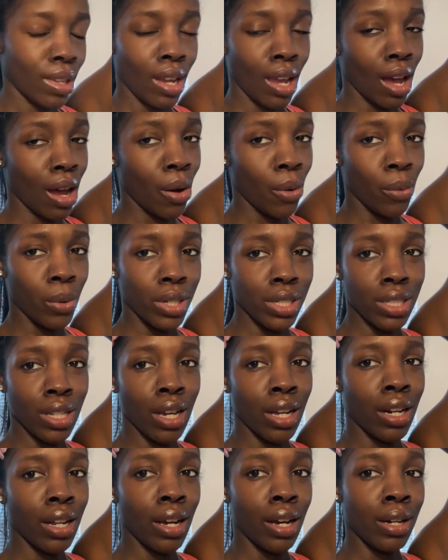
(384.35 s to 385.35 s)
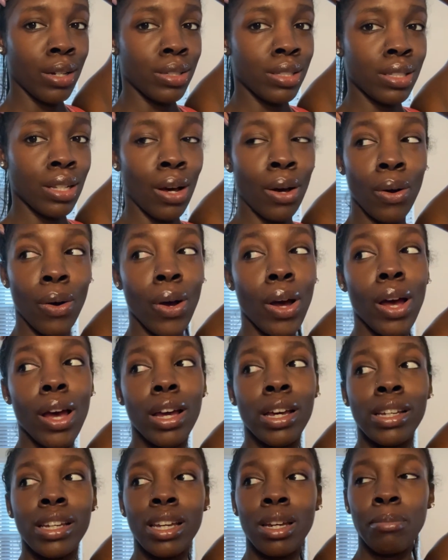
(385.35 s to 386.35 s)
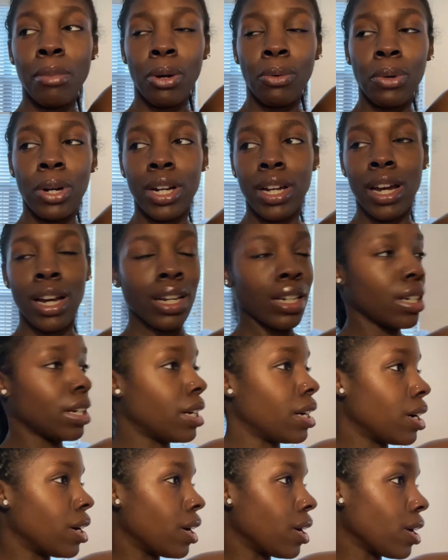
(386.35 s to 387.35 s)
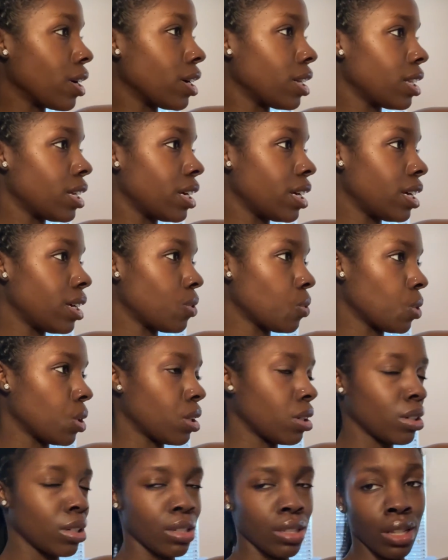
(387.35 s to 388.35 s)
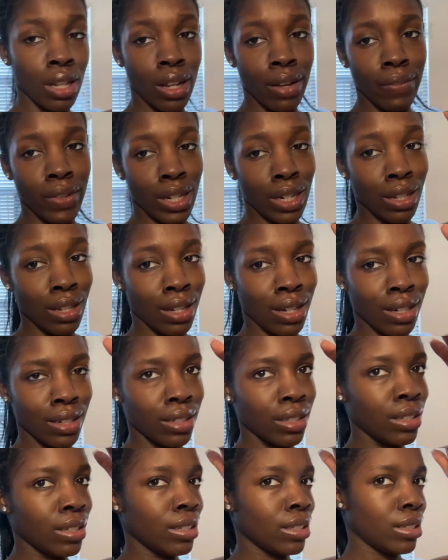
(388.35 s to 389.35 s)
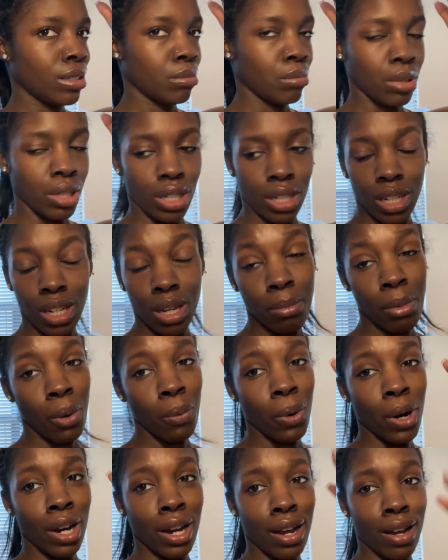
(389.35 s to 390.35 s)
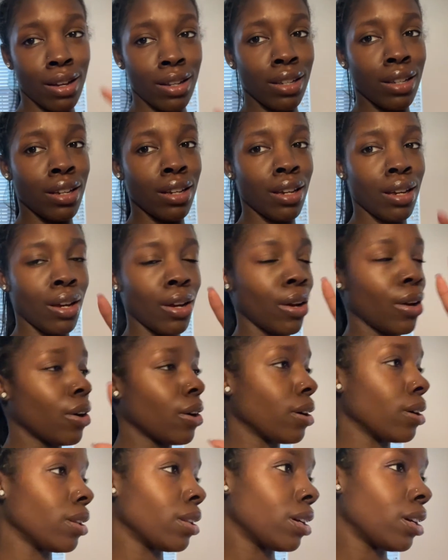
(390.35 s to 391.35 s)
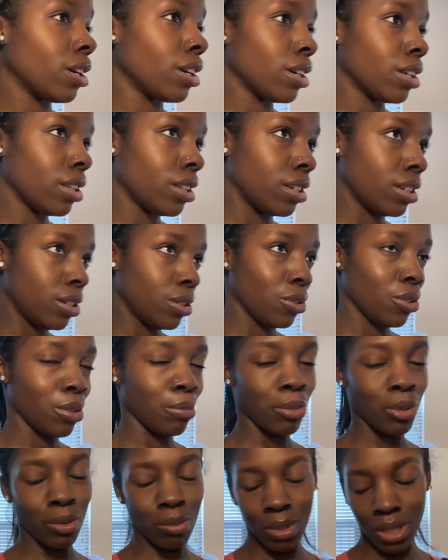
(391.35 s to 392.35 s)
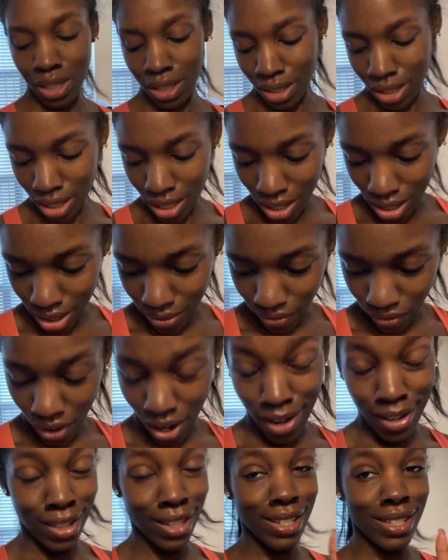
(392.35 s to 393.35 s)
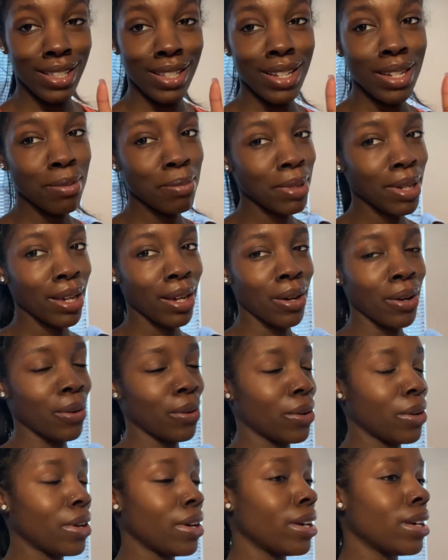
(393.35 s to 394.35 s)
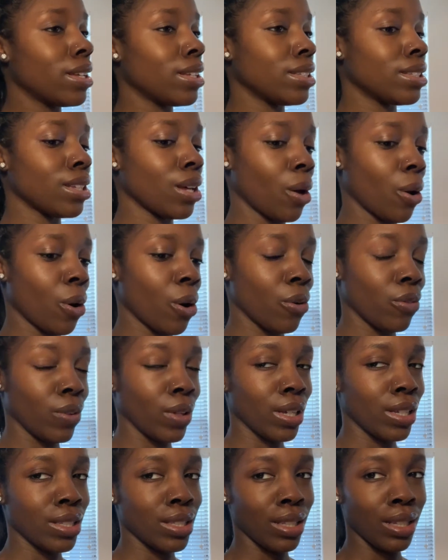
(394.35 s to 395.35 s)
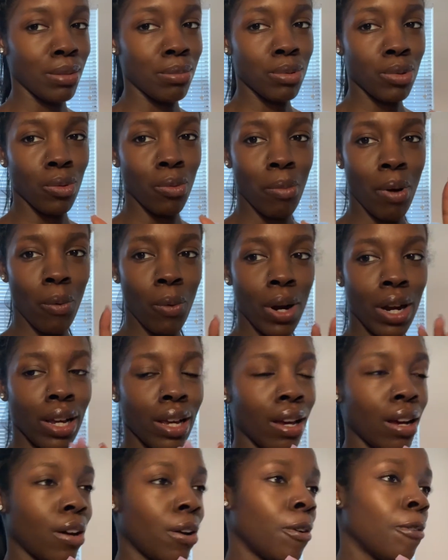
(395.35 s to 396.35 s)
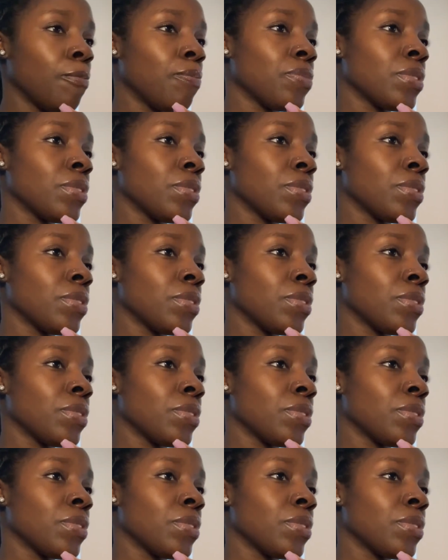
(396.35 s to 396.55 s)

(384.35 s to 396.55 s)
I don't wanna stay in the house. So get my workout in early. Well, it's 11 o'clock. But get my workout in earlier than normal because he's finally asleep now. So hopefully he sleeps through my workout